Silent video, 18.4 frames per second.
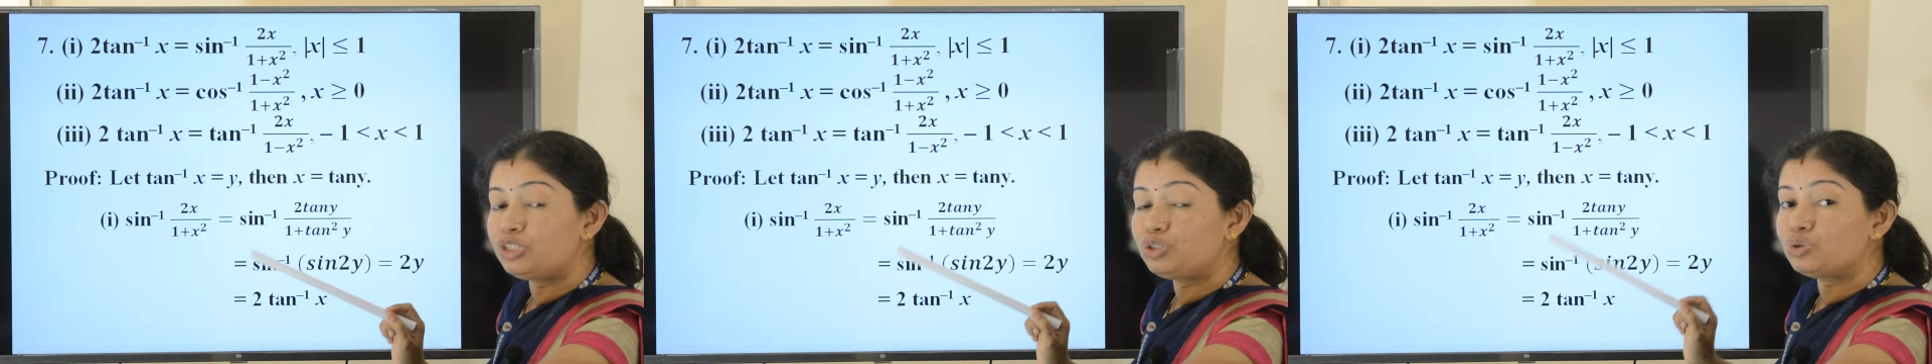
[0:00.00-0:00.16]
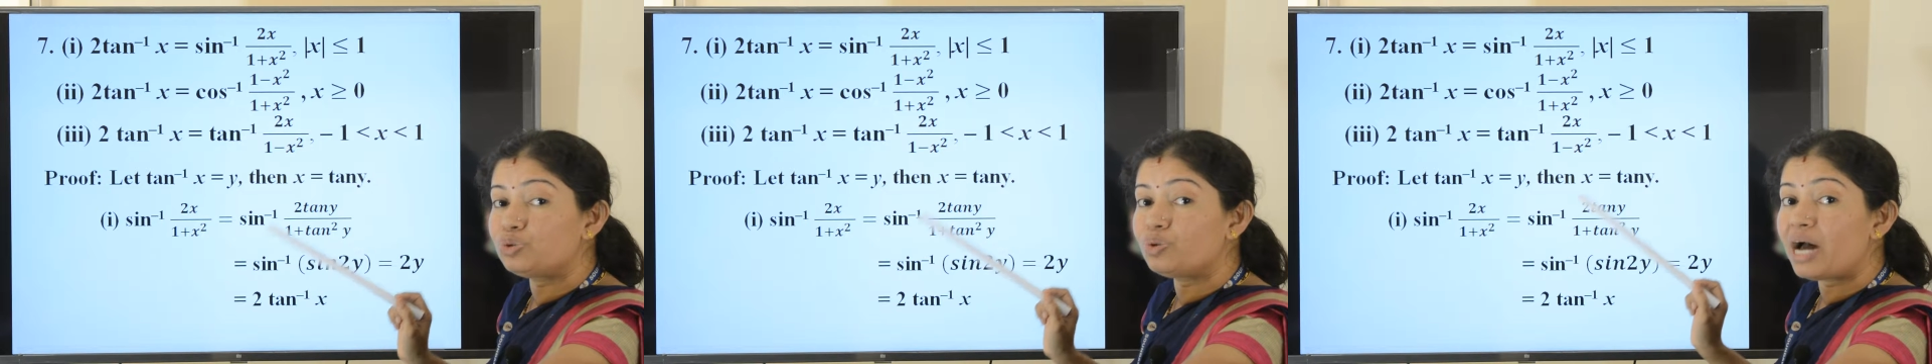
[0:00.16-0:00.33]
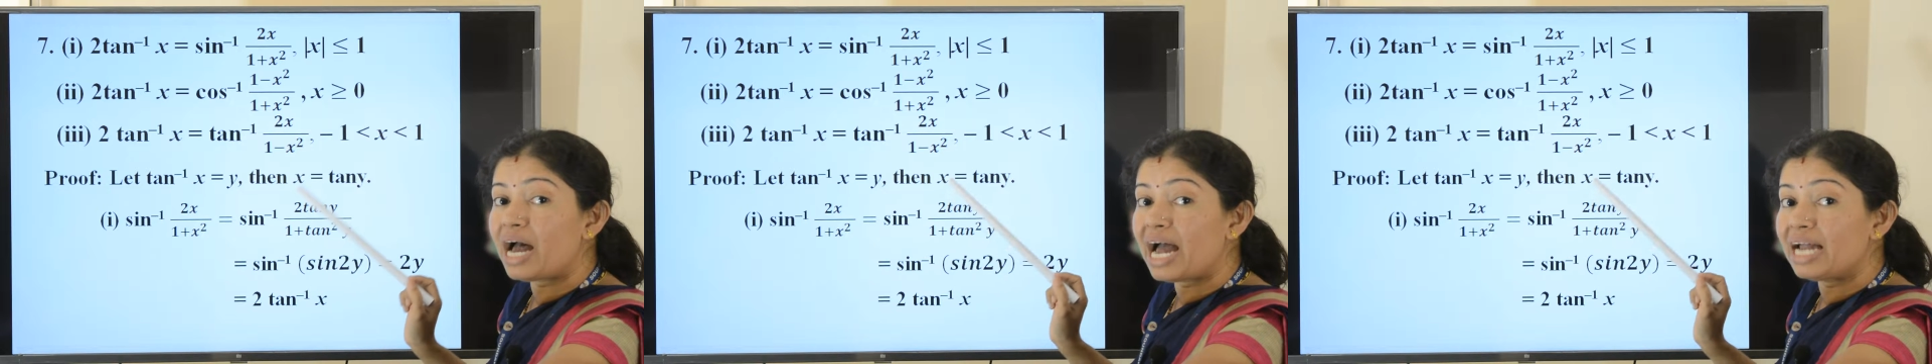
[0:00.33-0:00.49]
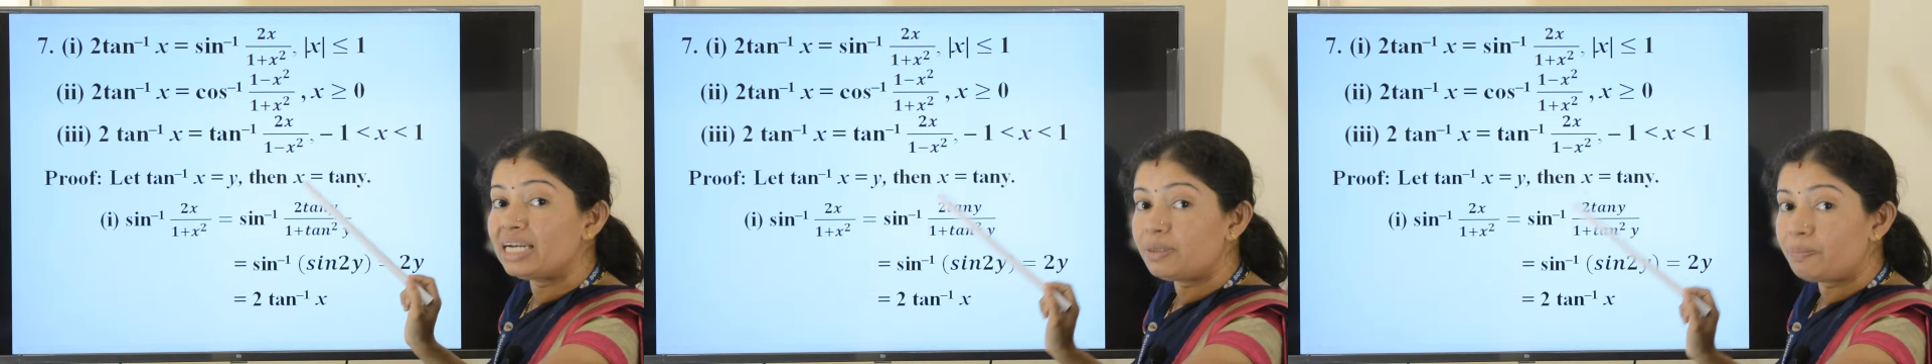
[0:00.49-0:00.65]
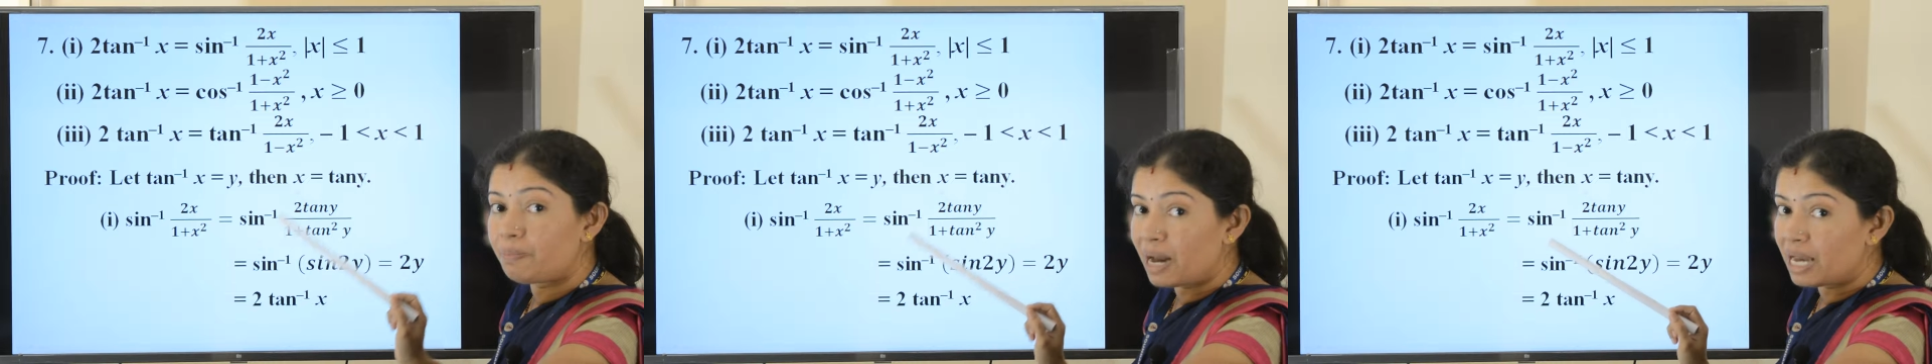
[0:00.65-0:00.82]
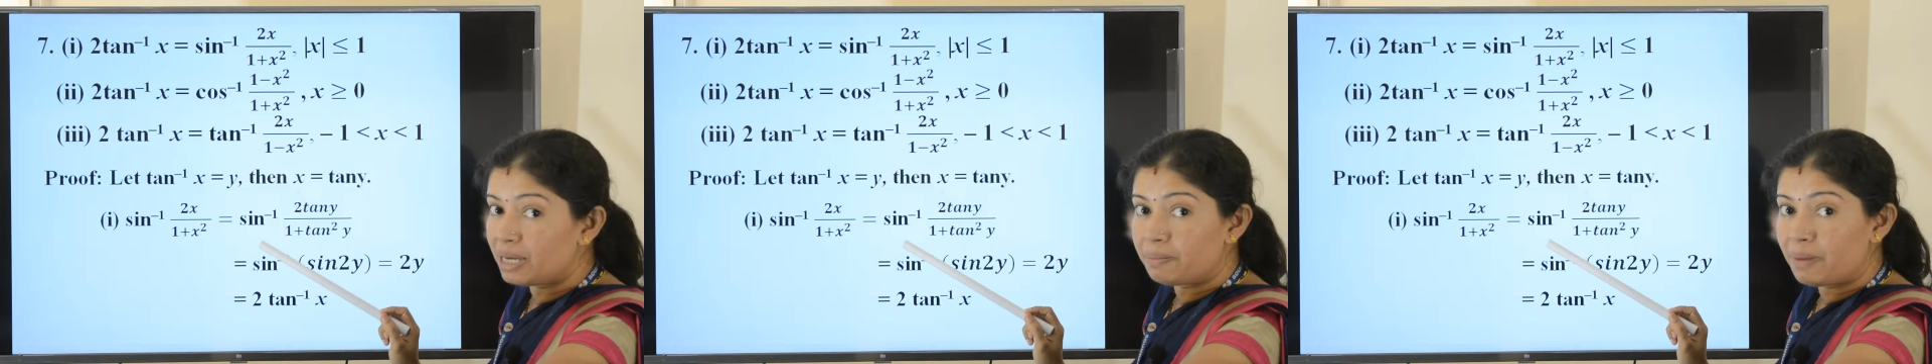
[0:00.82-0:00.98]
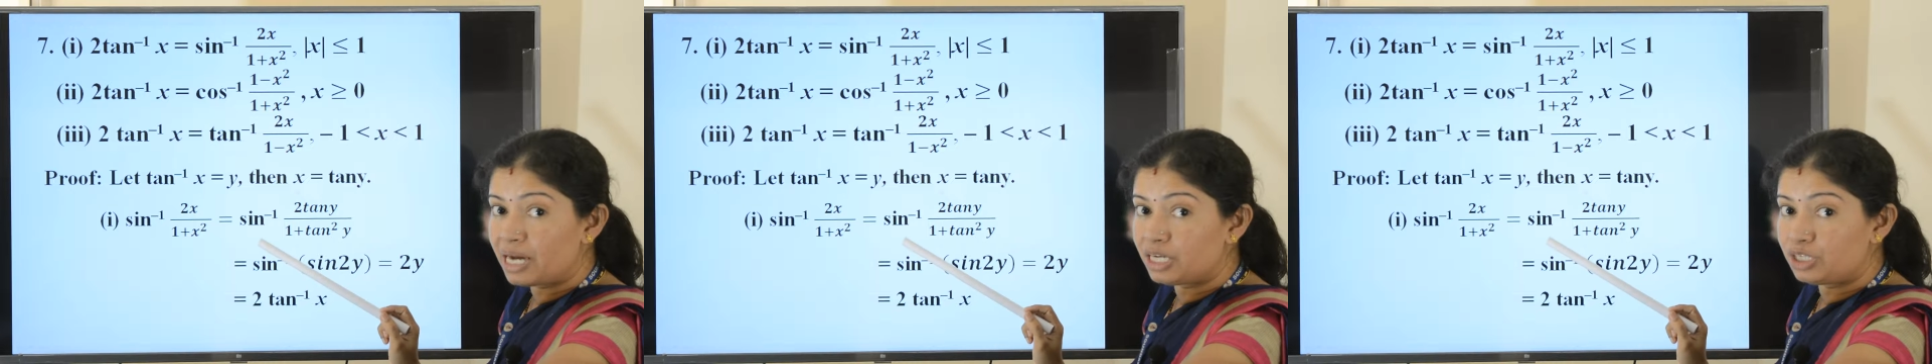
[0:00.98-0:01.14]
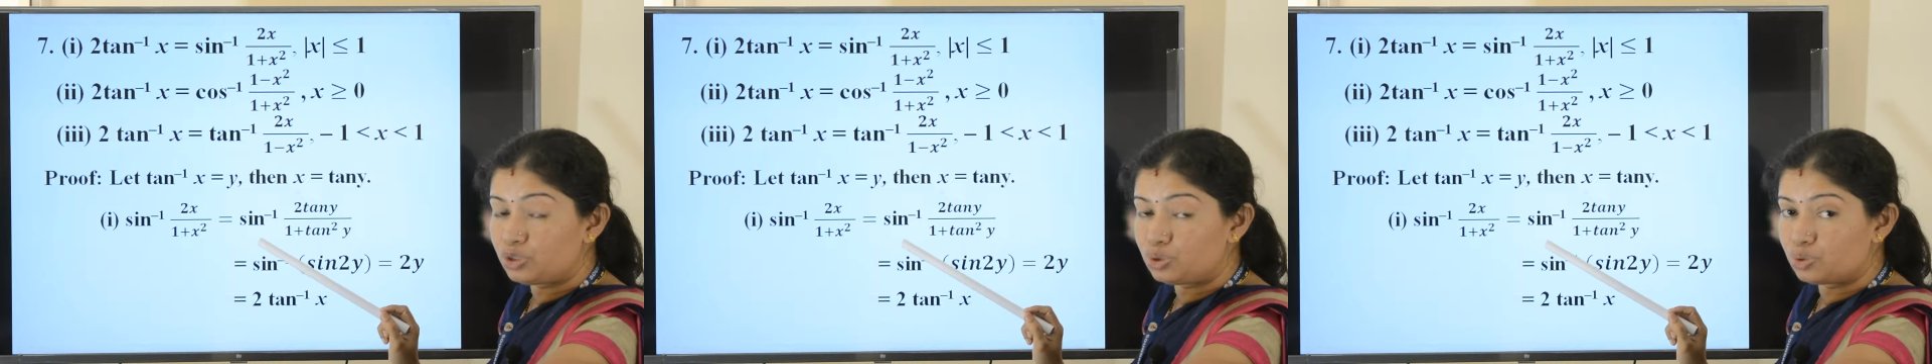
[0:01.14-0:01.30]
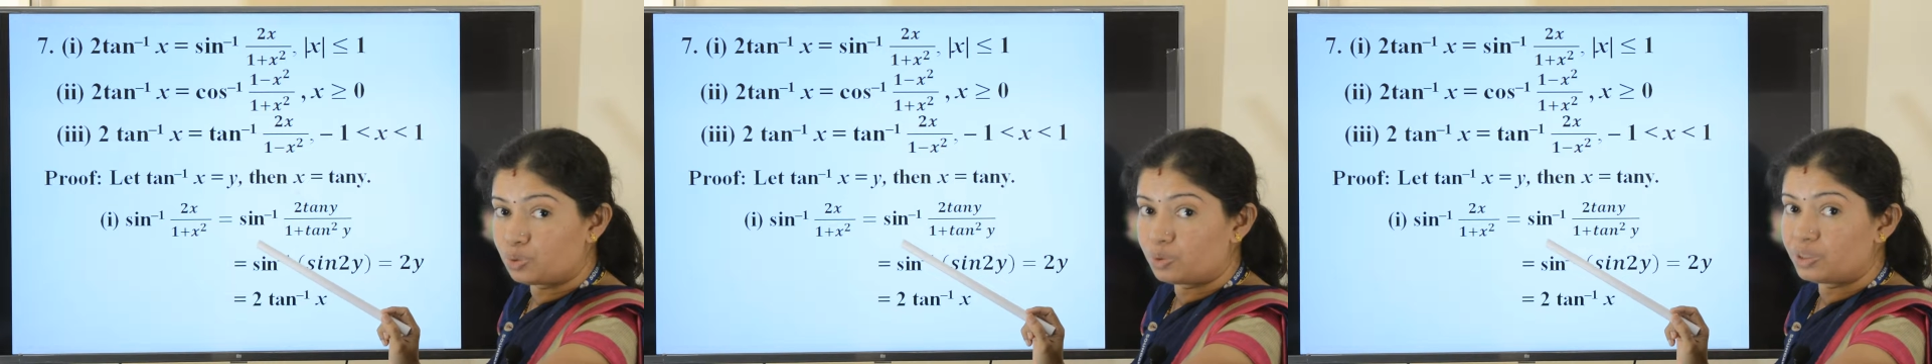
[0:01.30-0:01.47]
2 and pi by
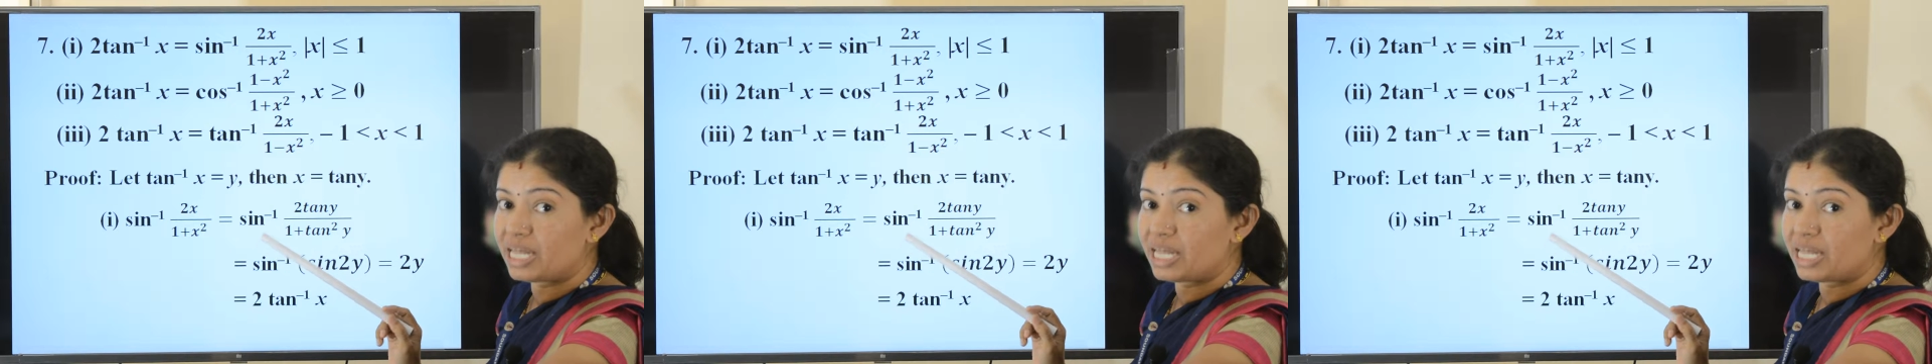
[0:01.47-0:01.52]
2,